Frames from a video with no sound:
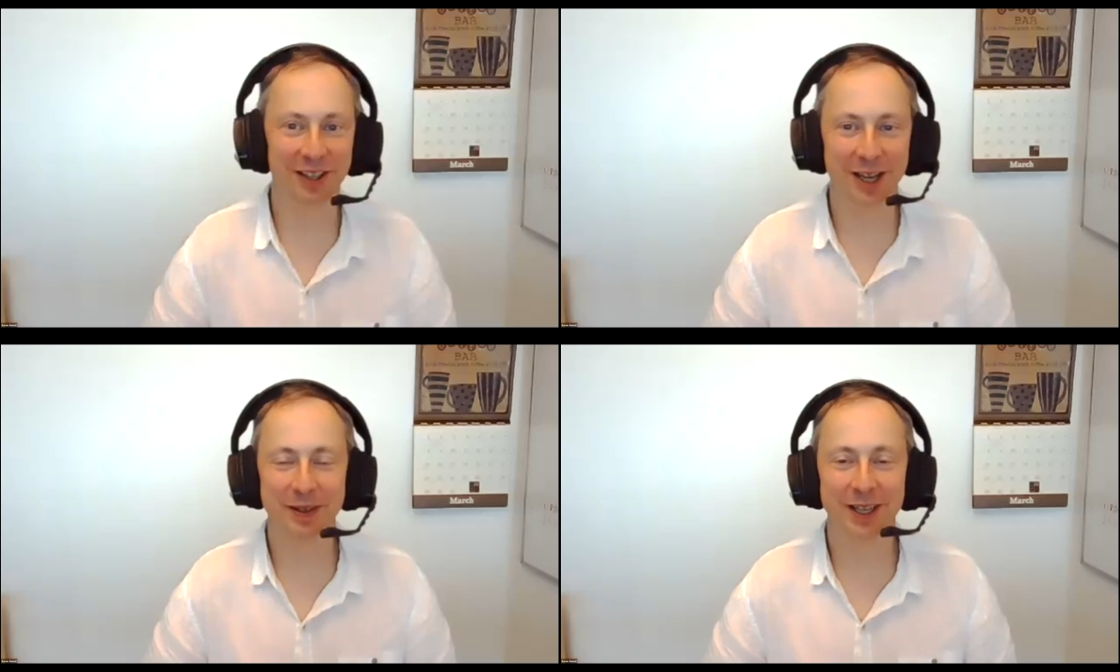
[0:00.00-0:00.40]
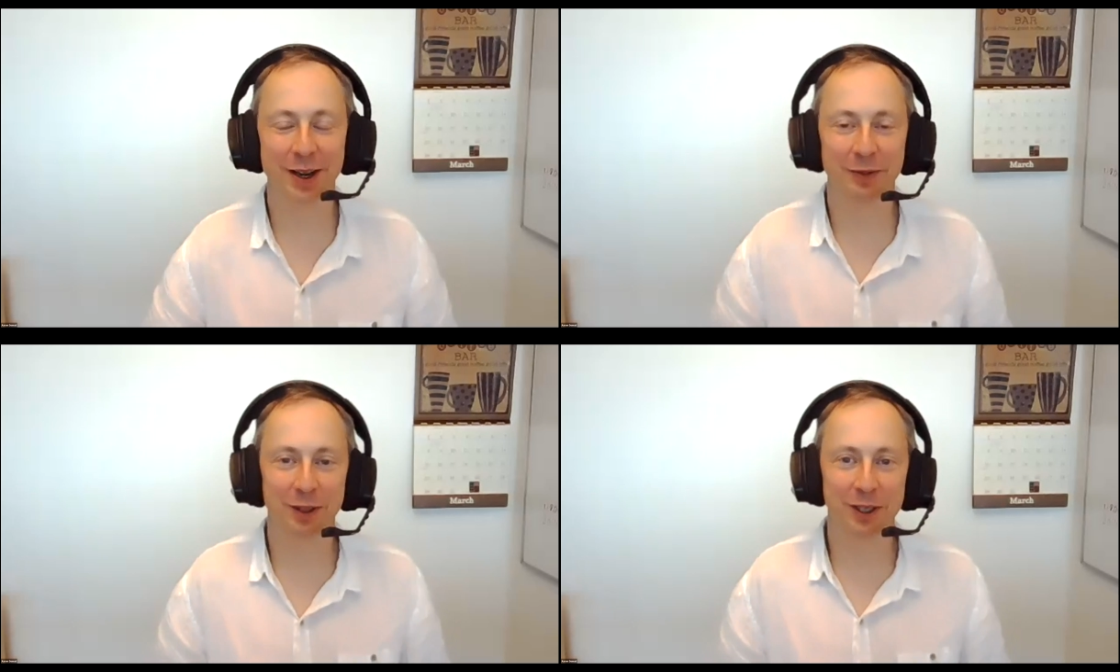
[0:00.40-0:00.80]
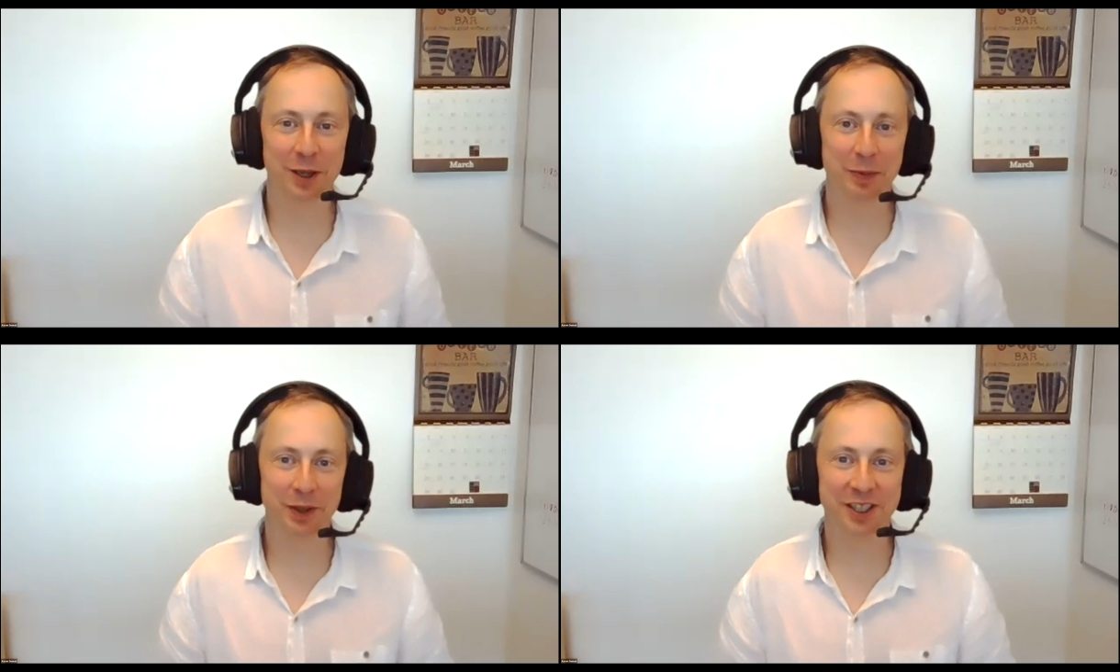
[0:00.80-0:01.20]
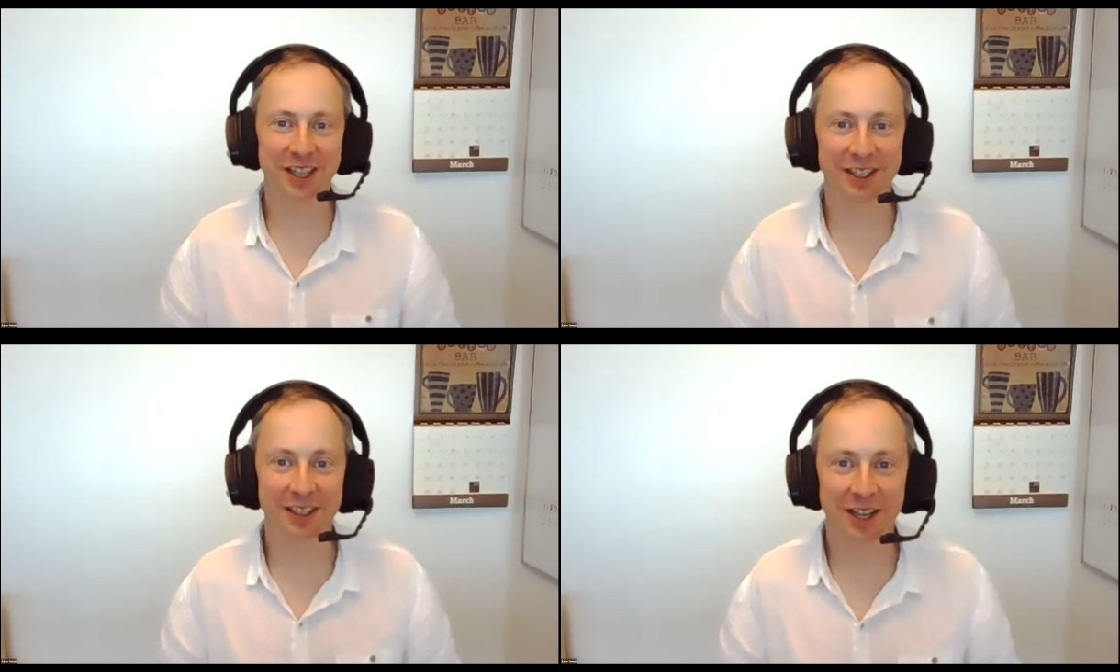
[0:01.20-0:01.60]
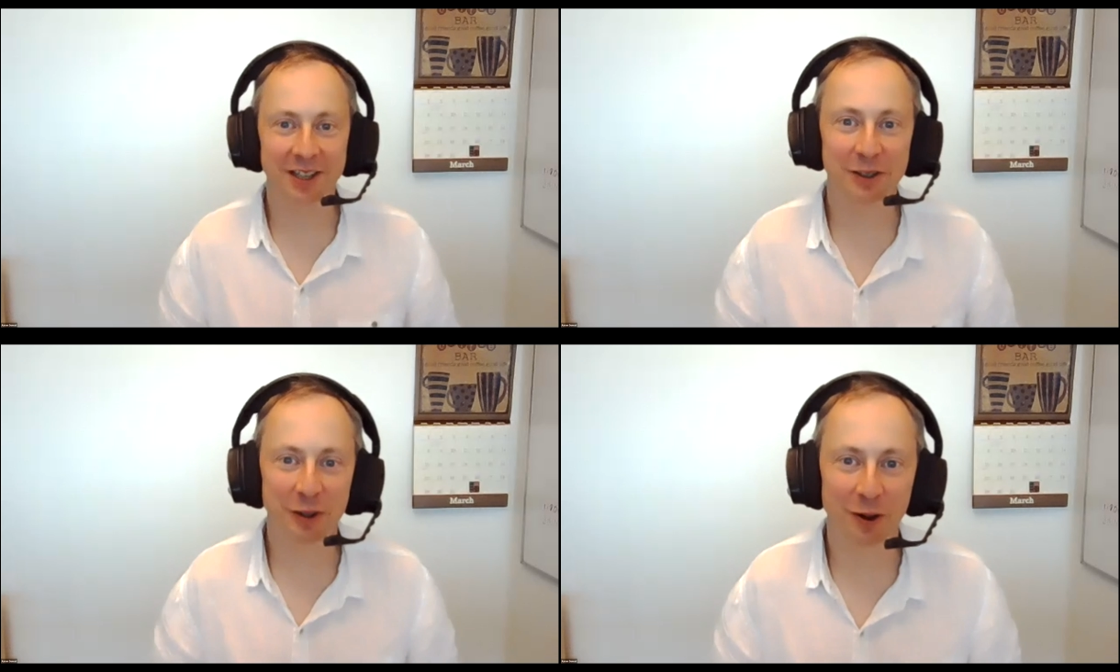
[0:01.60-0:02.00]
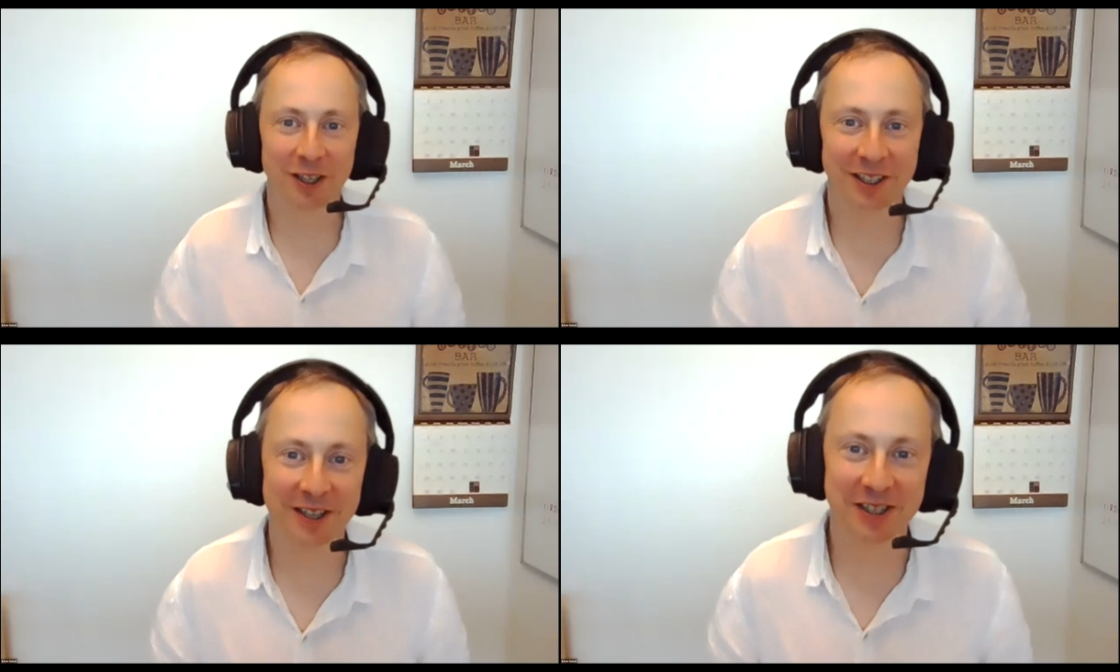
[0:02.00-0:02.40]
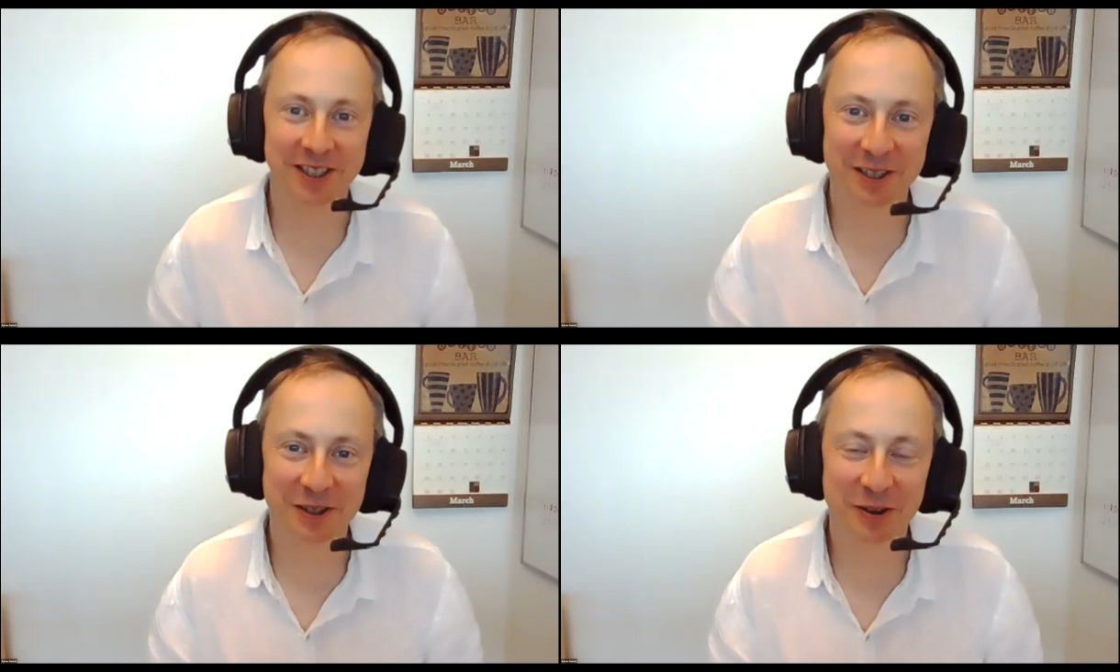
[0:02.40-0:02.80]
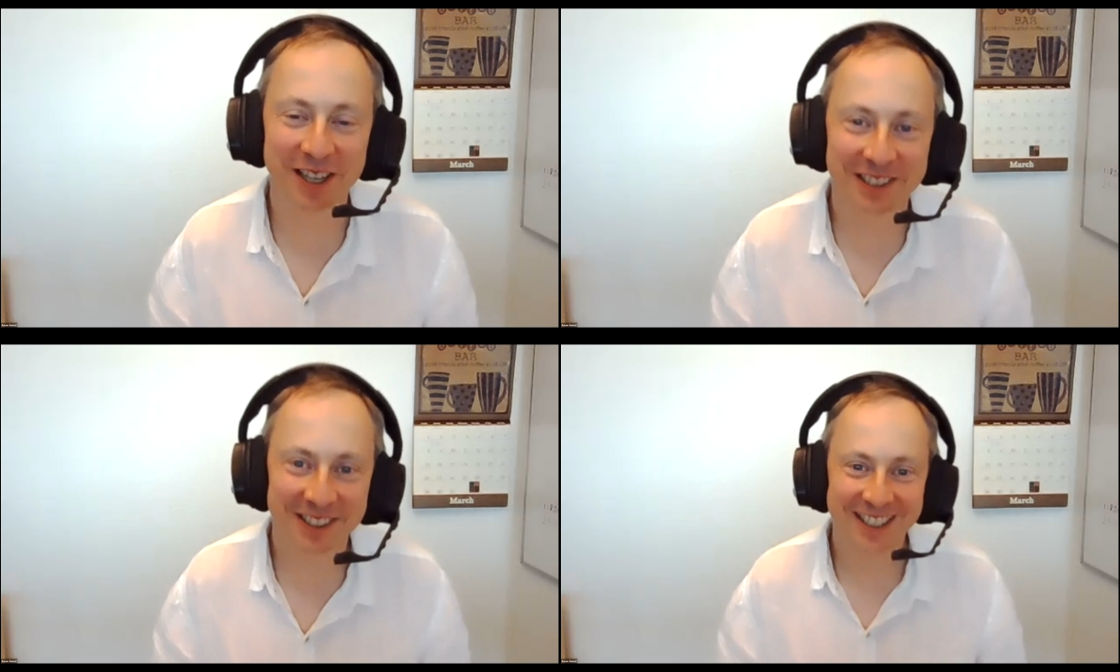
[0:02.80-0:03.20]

Lemmy. I really appreciate the editorializing. That's great.